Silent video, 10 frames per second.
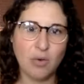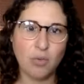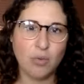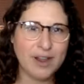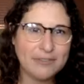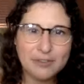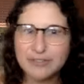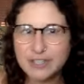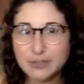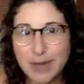whatever
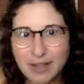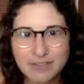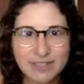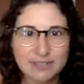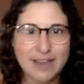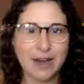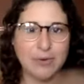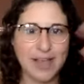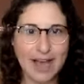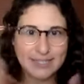feels relevant of how we
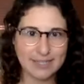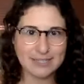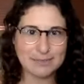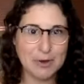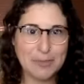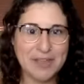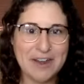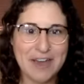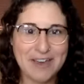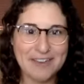got to this moment
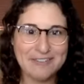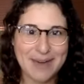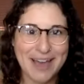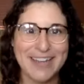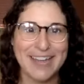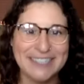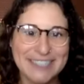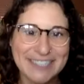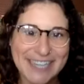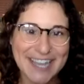of
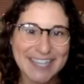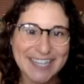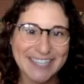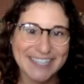podcasting together.